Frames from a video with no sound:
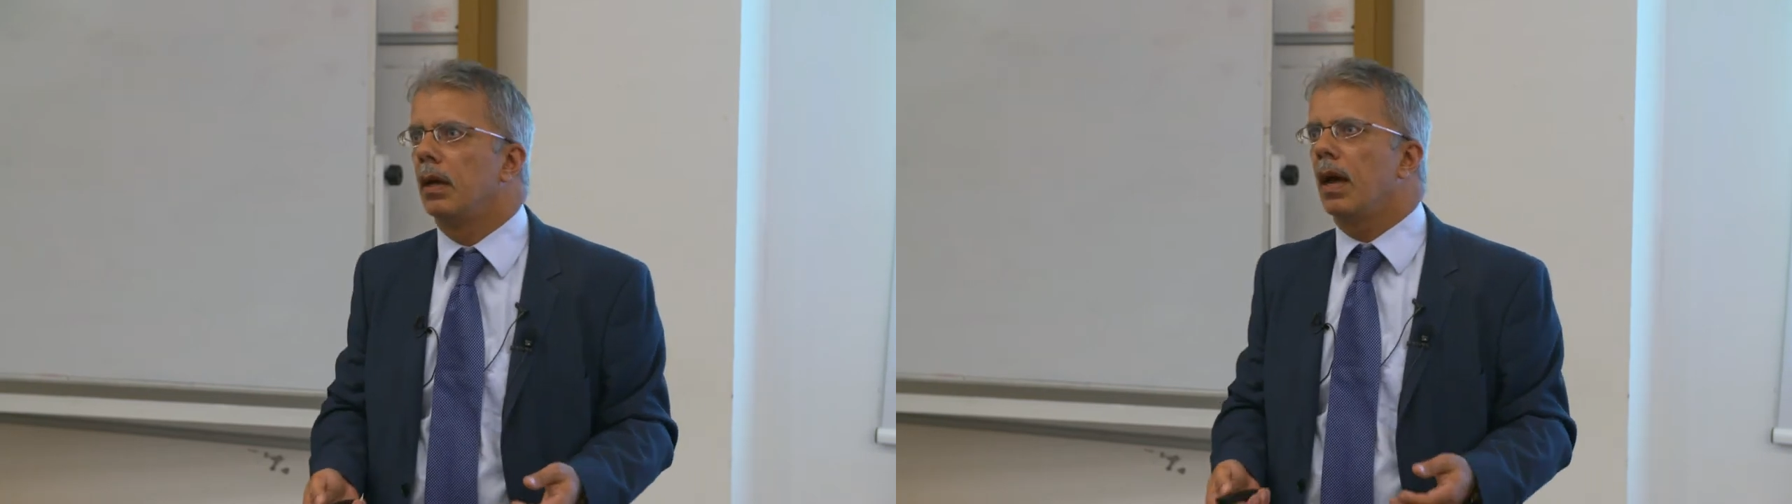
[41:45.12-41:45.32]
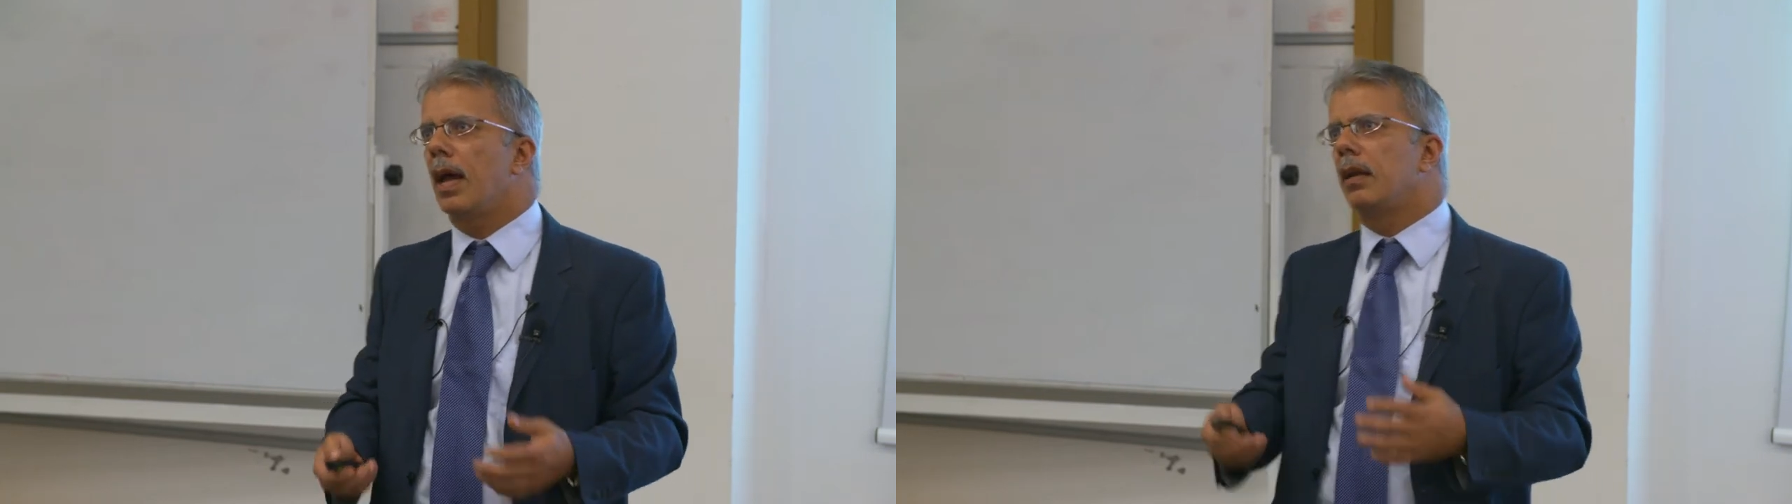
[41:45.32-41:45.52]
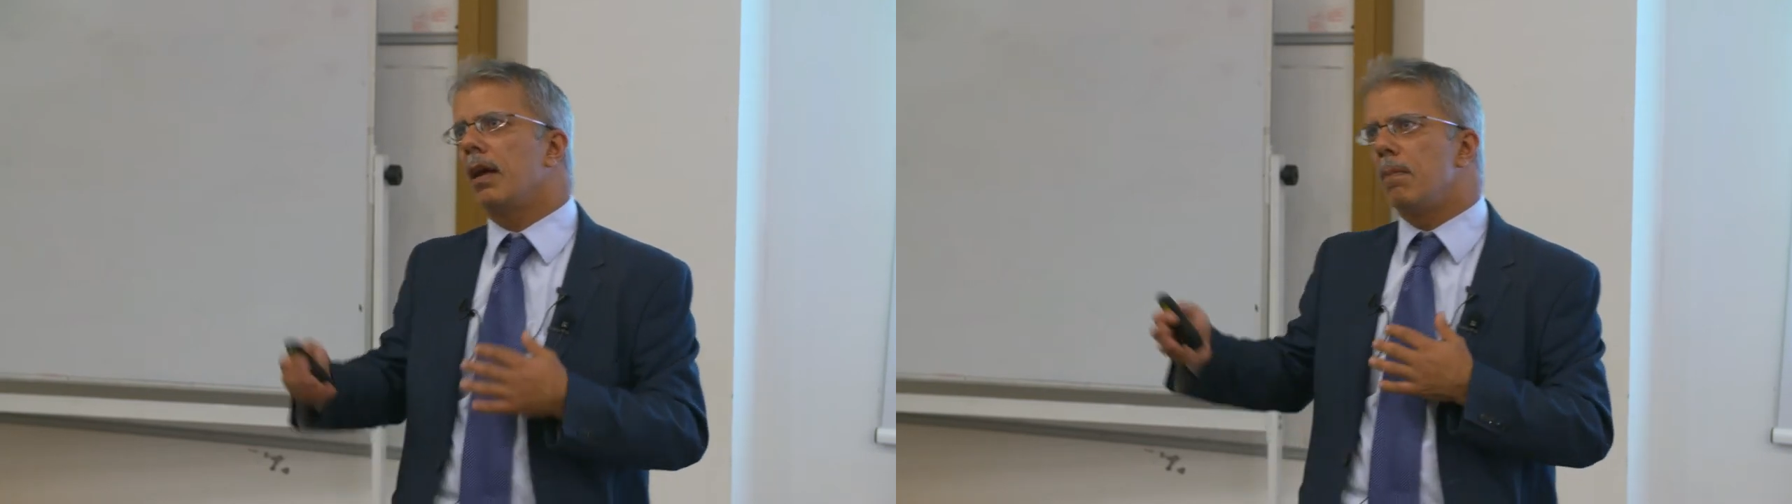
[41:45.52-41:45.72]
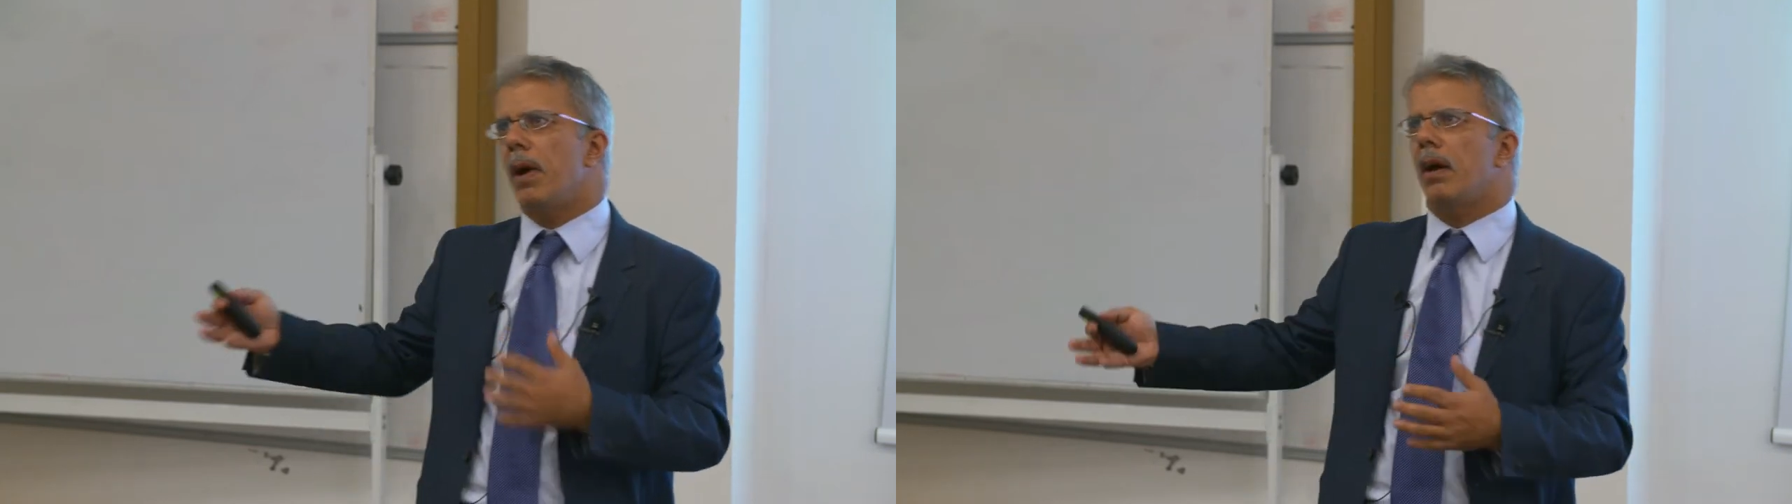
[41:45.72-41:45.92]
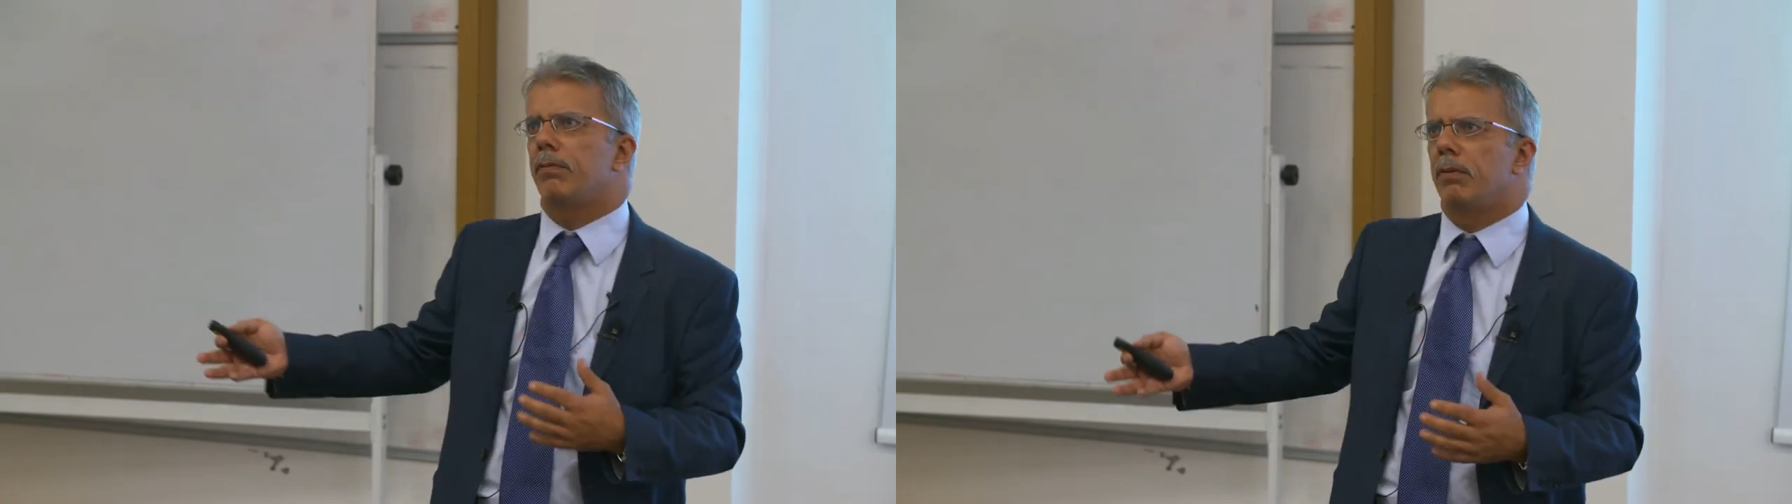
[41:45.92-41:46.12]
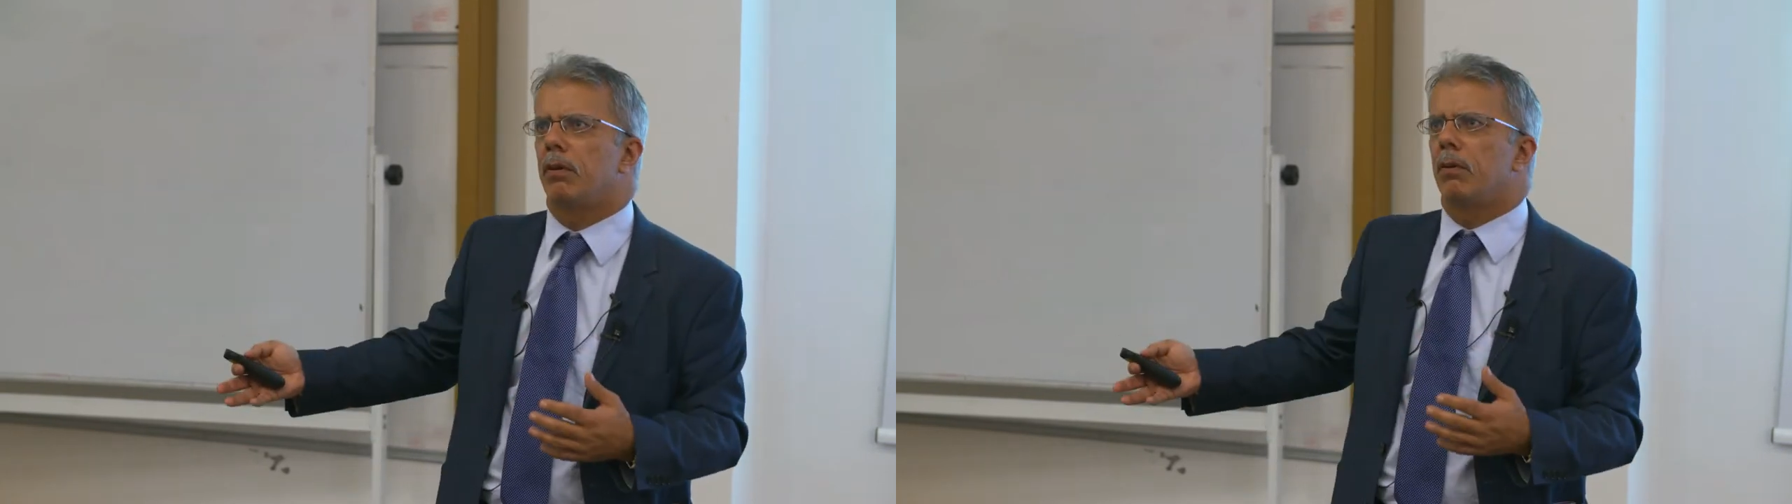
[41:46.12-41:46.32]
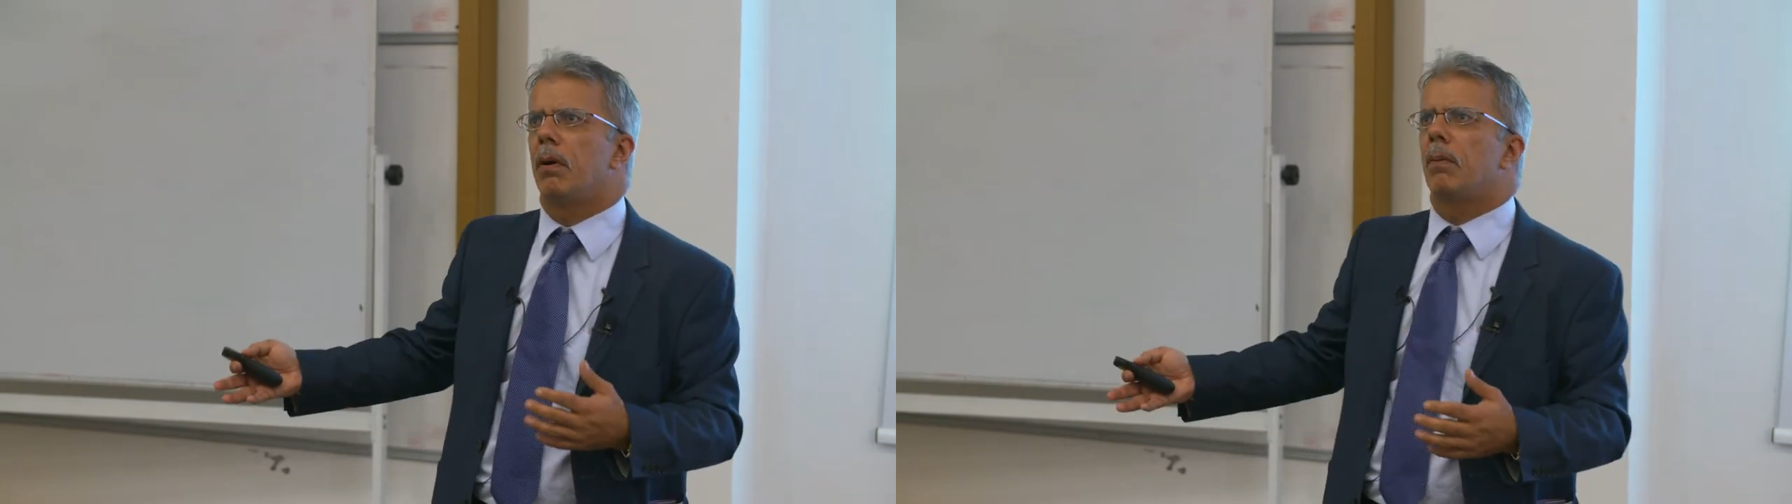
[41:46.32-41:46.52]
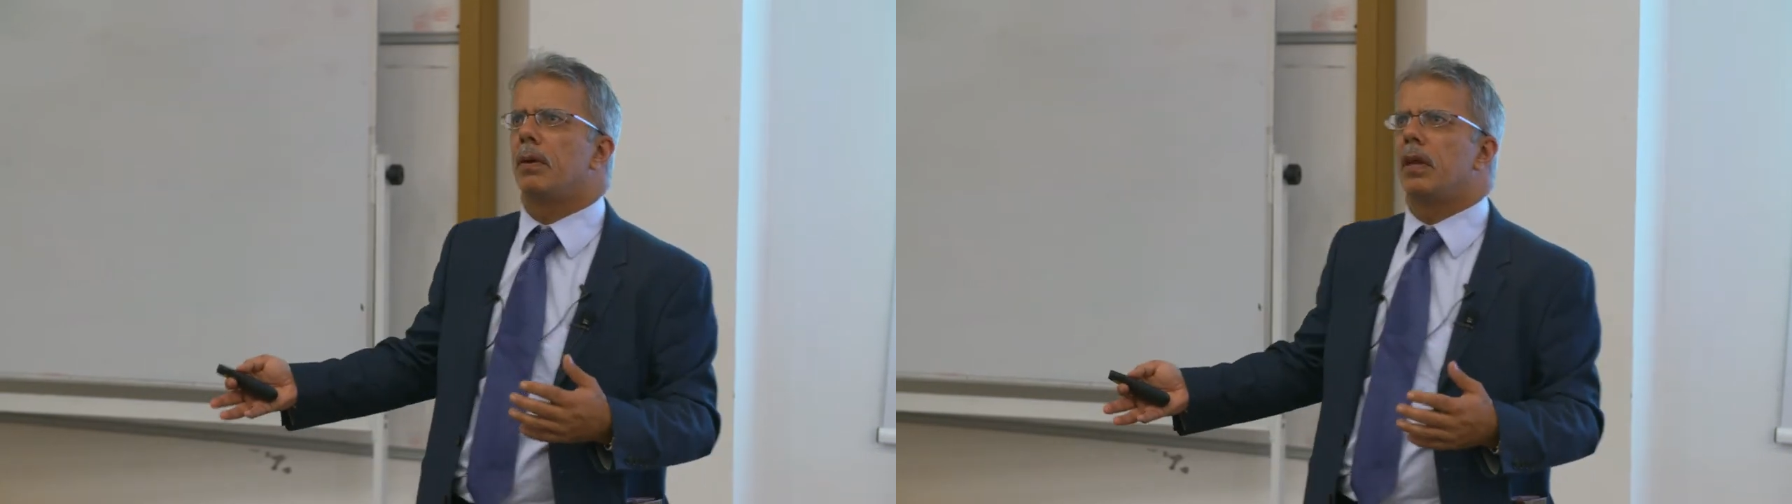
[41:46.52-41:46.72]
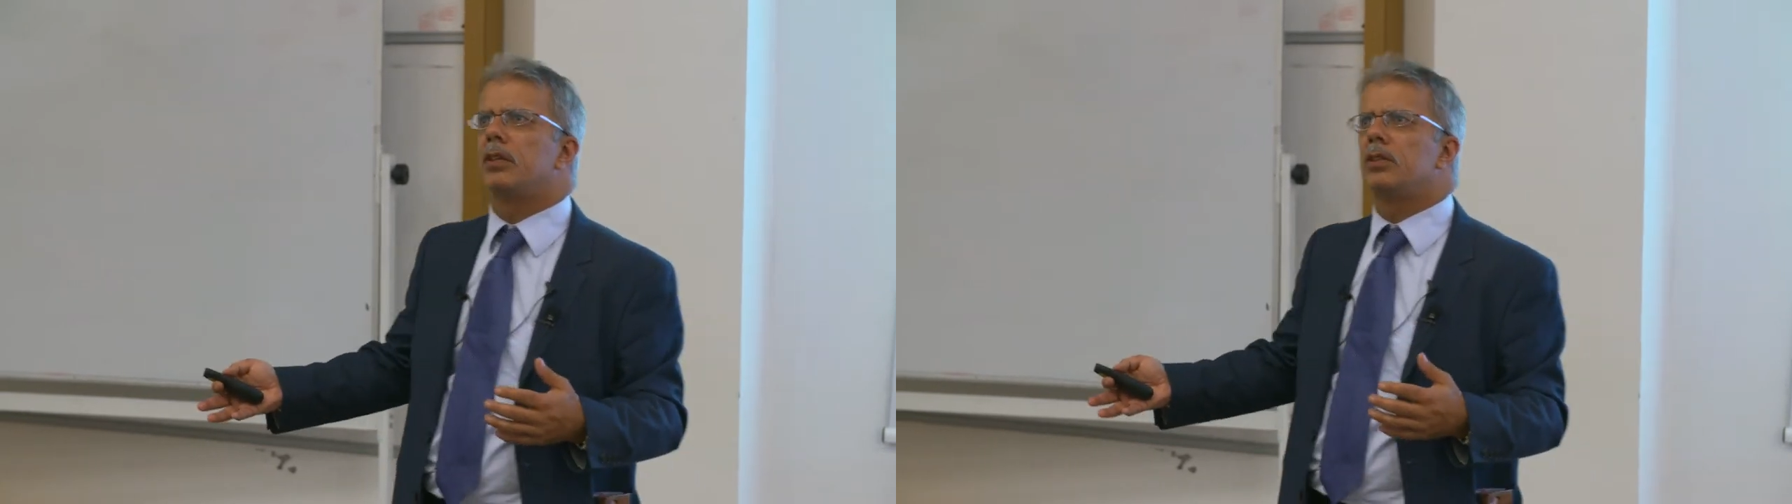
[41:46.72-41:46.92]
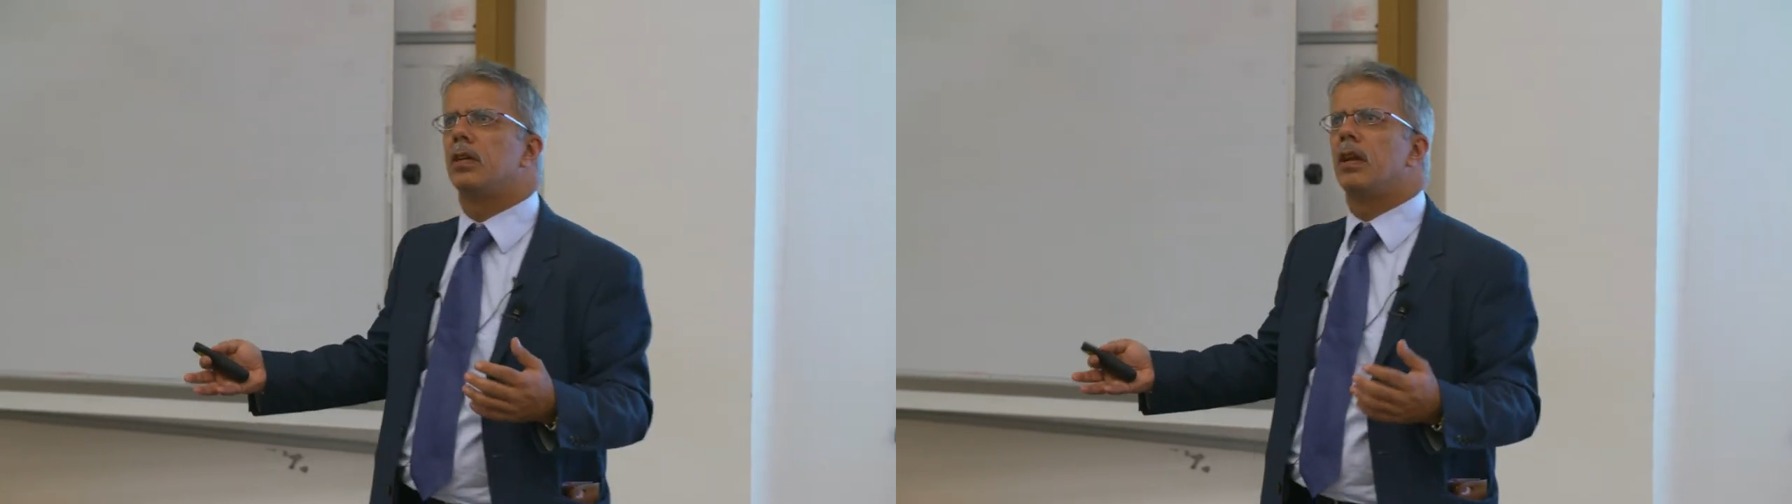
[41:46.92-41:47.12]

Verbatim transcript: and impactful on a population